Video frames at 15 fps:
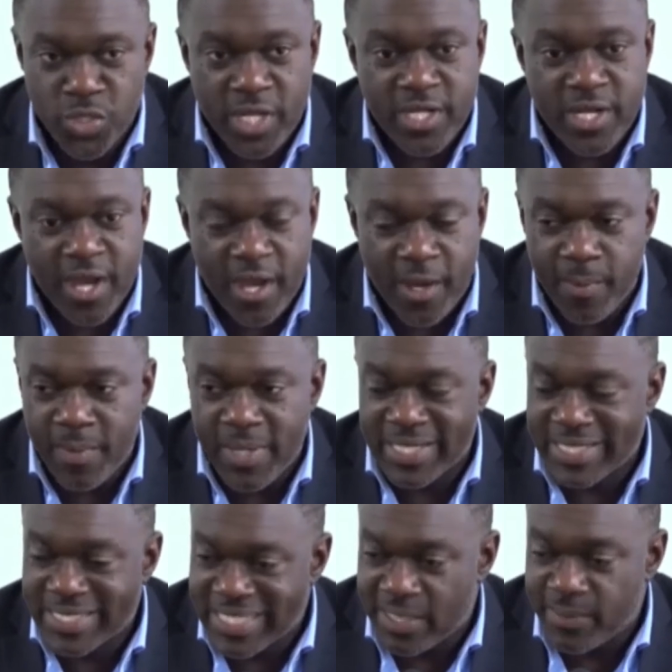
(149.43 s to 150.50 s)
Do not
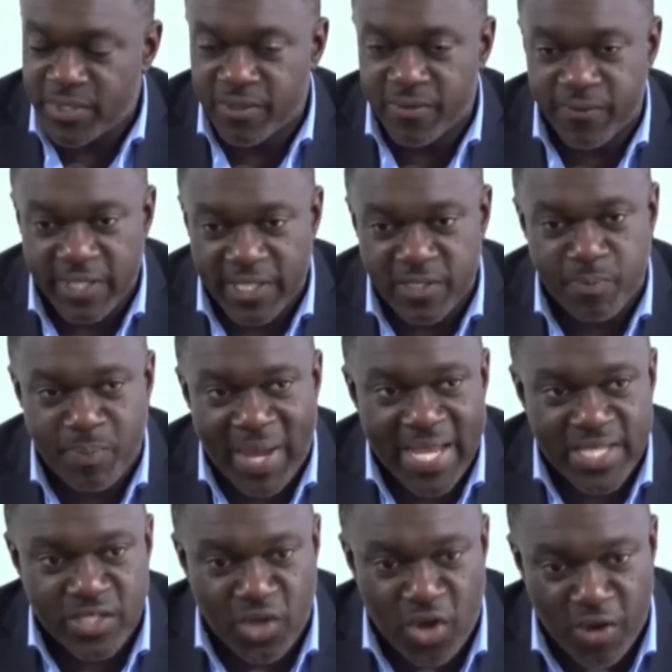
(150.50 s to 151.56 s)
come and attempt to
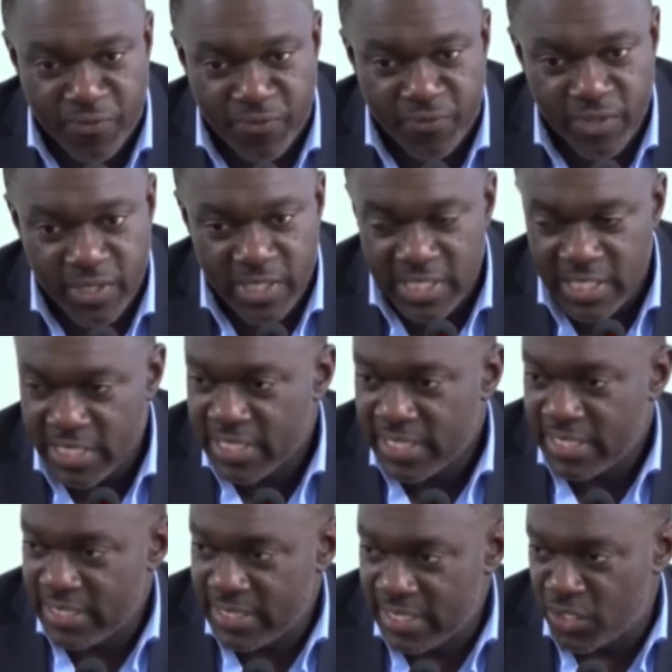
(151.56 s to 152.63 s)
fix part of
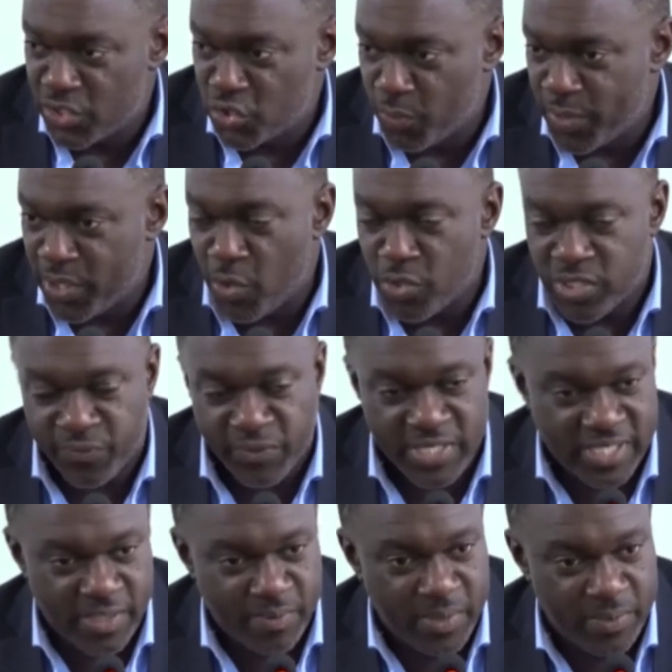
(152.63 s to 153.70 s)
the Tobago
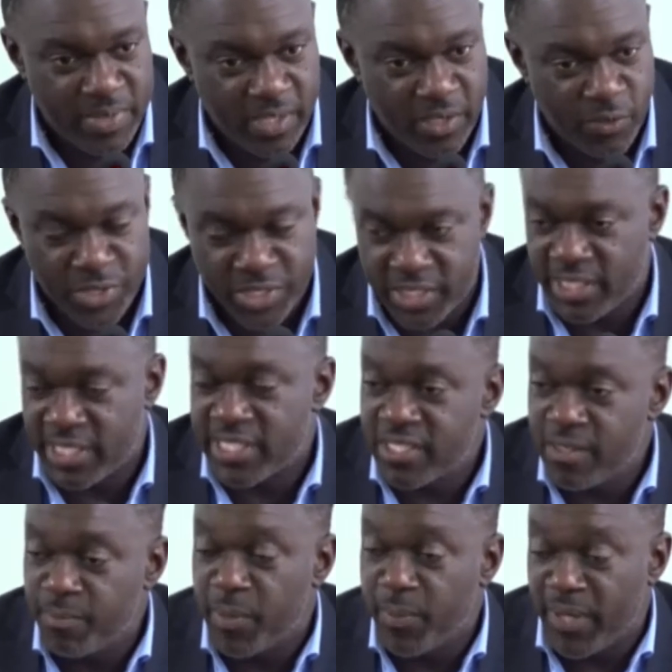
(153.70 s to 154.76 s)
House of Assembly bill, which
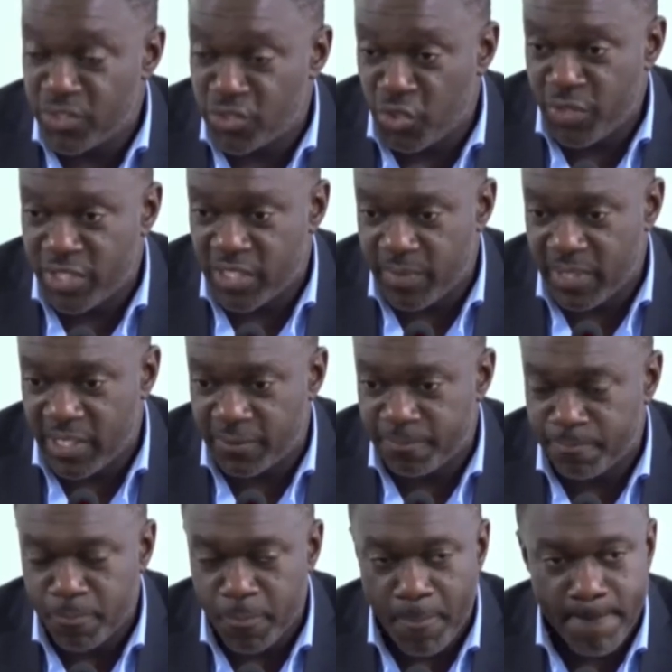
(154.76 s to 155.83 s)
is a simple majority
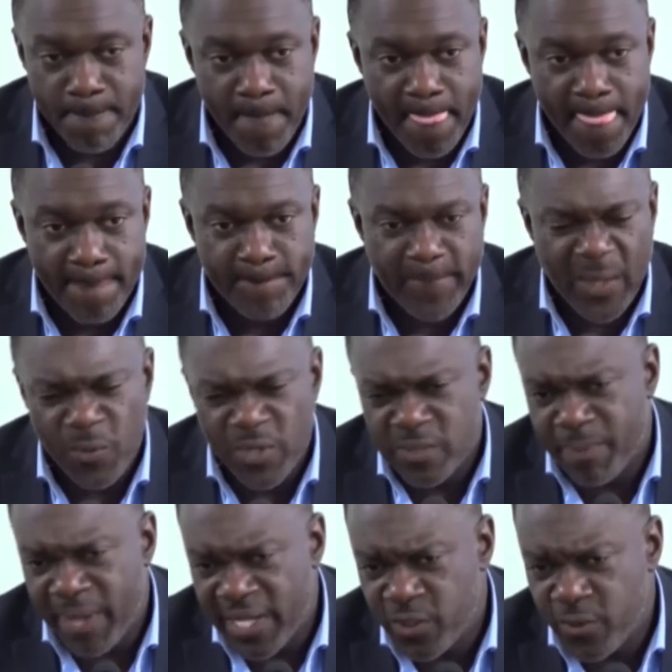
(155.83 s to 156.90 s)
bill,
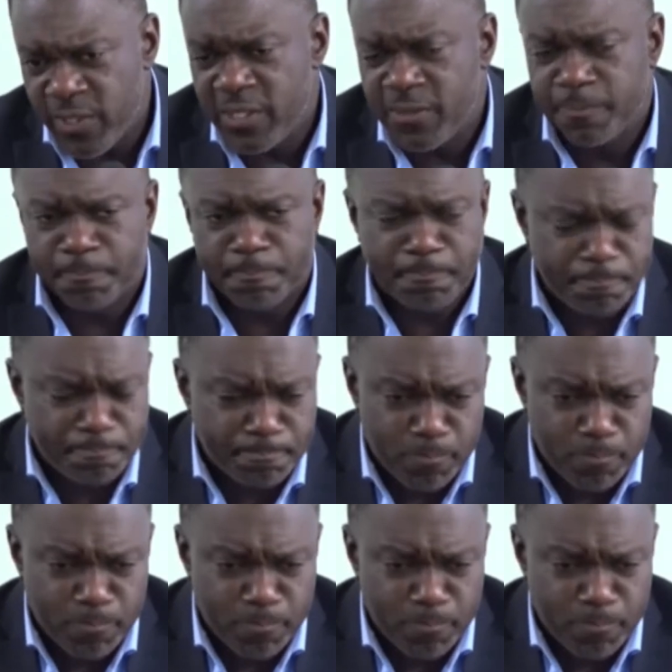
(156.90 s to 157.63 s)
which, by the way,